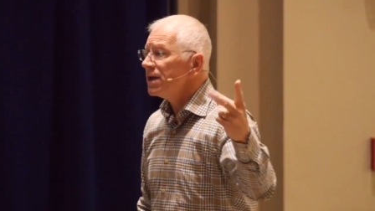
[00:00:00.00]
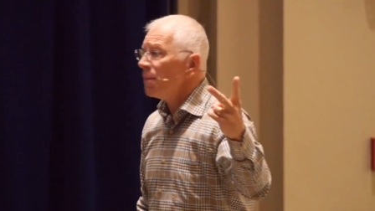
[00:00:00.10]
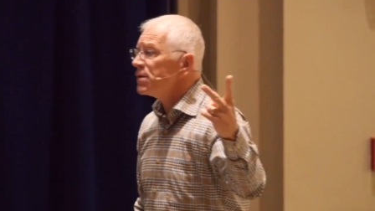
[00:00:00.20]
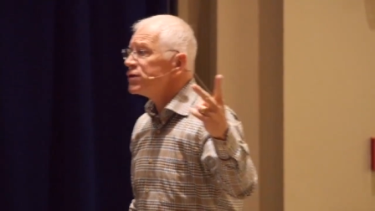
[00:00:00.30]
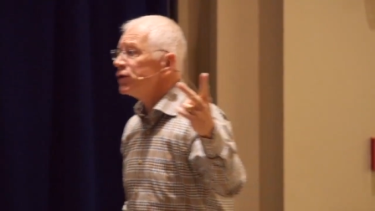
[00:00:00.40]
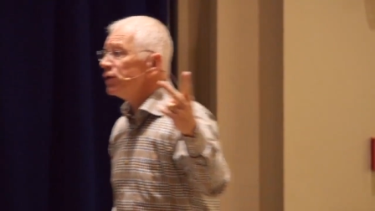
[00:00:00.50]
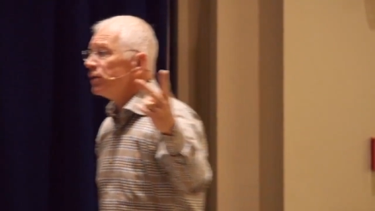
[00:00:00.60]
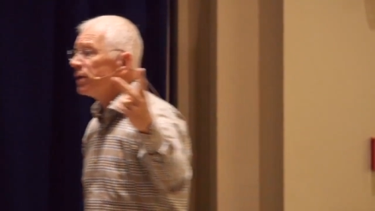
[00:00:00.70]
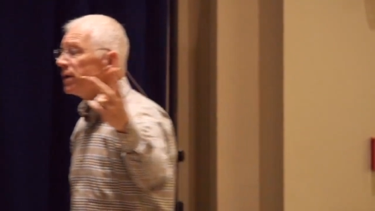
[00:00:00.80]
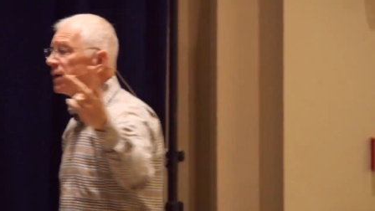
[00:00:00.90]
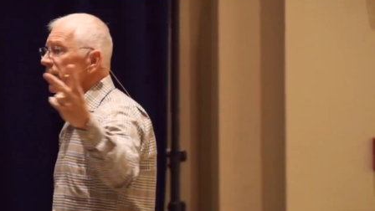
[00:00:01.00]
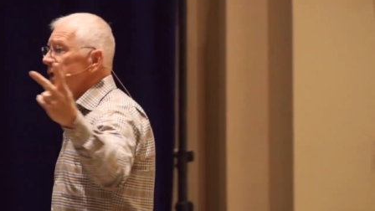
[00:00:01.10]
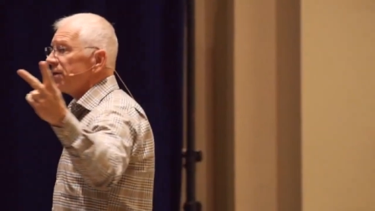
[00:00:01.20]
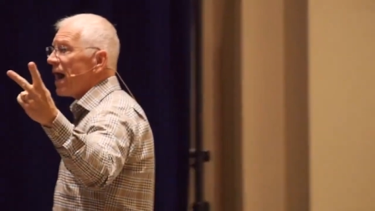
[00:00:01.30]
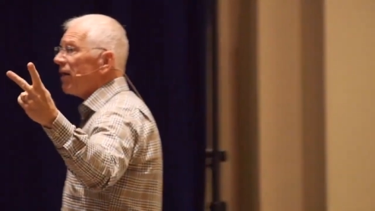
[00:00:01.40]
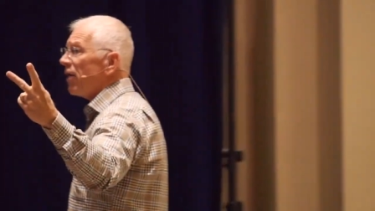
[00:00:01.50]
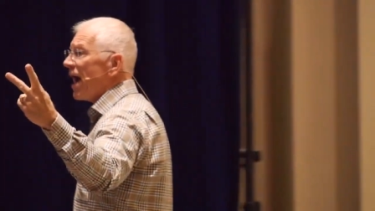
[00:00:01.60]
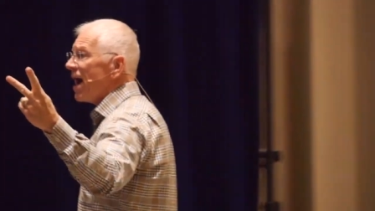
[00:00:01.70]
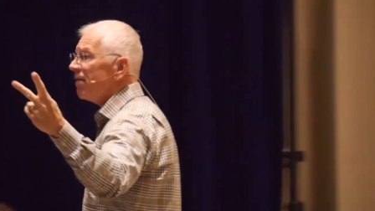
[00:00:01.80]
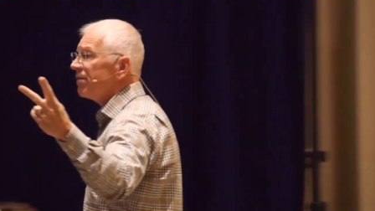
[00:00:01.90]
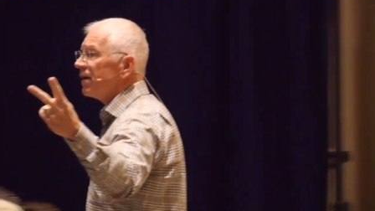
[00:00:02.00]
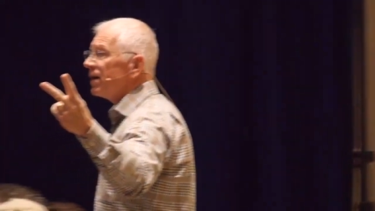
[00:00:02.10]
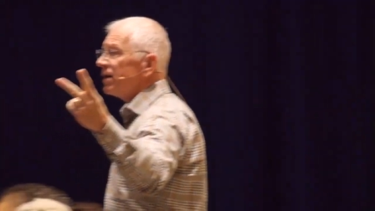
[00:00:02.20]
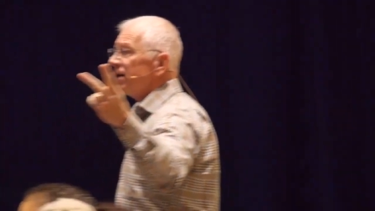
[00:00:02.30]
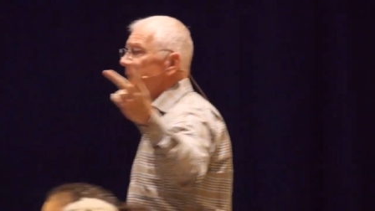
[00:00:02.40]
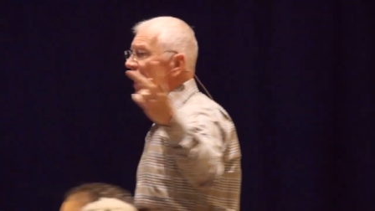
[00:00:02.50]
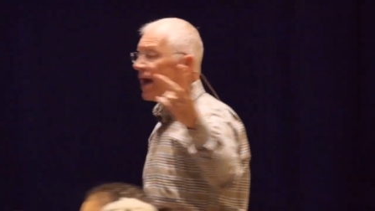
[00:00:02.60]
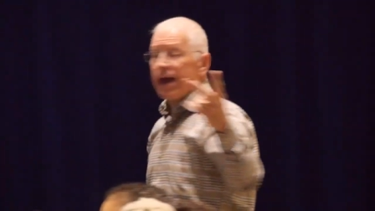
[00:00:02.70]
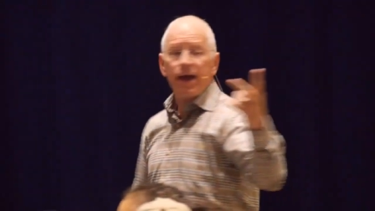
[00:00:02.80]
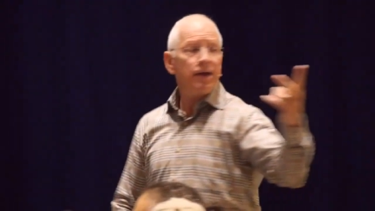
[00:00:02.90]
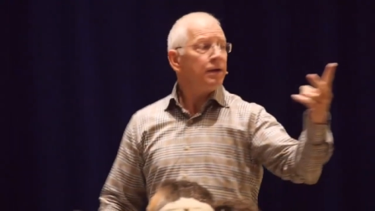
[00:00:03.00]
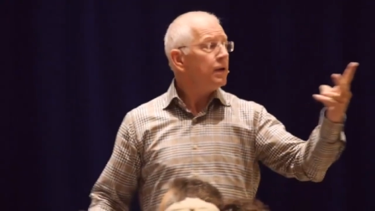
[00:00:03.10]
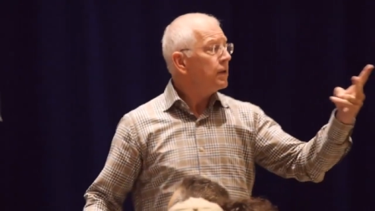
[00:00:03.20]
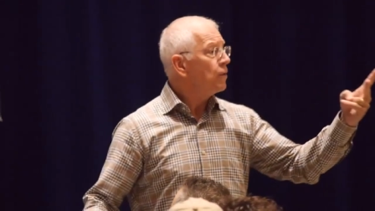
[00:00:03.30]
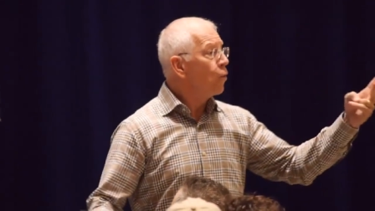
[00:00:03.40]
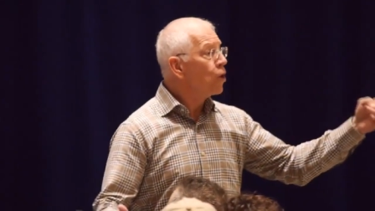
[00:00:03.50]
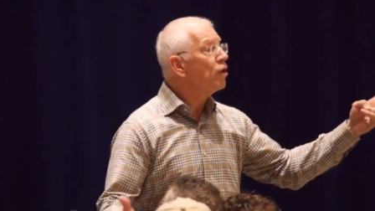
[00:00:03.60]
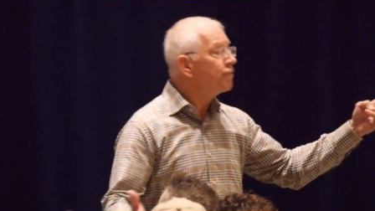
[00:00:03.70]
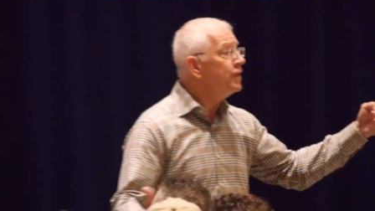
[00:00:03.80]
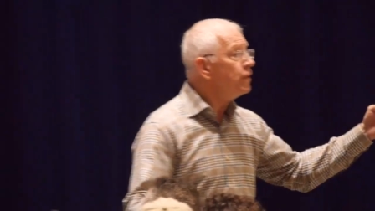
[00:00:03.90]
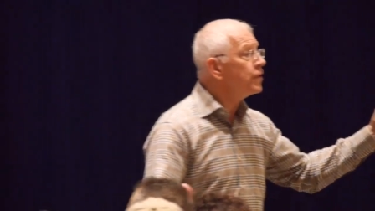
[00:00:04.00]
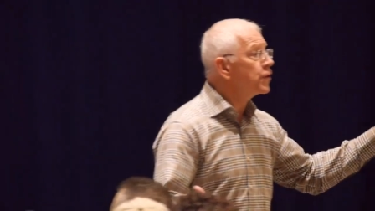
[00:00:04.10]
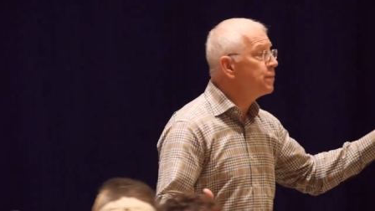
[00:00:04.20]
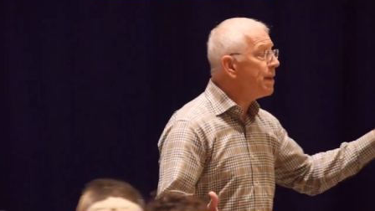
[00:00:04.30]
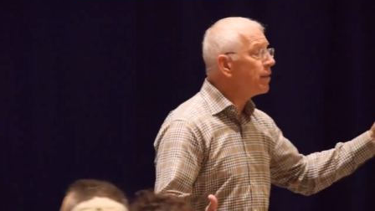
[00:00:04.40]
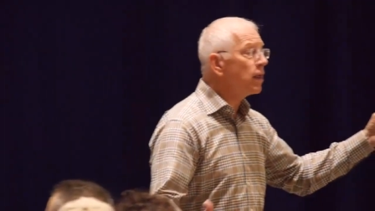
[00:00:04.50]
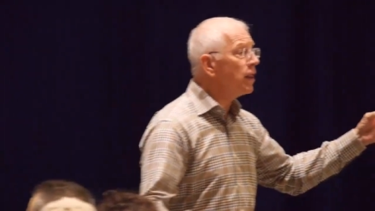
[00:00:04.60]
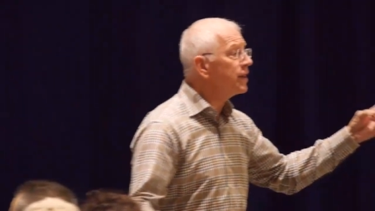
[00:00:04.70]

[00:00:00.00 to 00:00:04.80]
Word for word: Number two is how to have a worldview that's biblical.